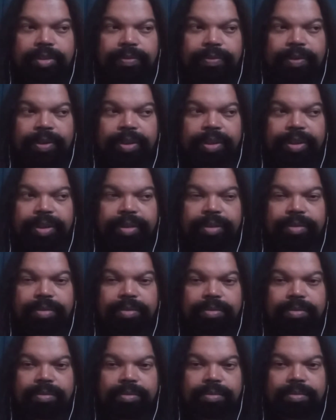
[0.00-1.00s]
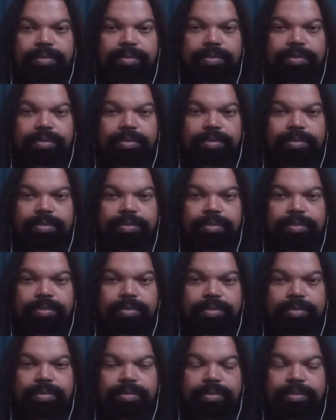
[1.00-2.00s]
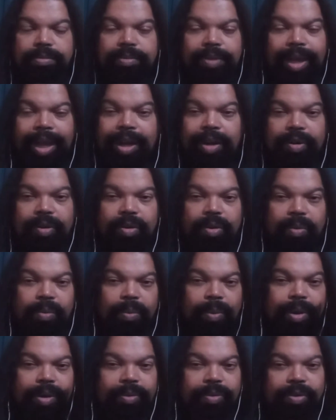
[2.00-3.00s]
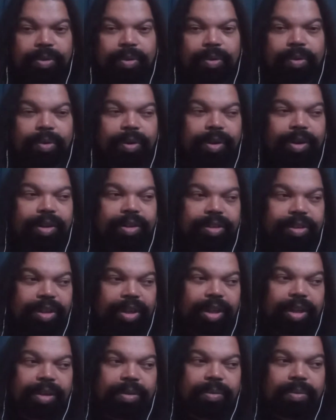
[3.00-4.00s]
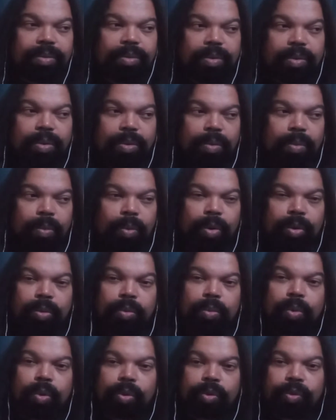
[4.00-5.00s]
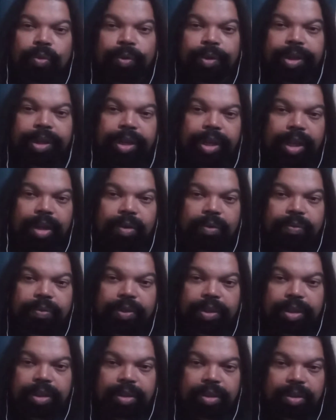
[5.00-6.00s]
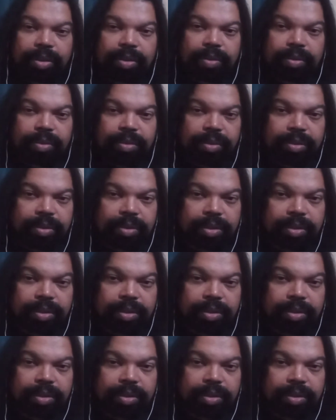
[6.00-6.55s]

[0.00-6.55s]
fucking, I don't know what's going on outside. World War III, I don't fucking know.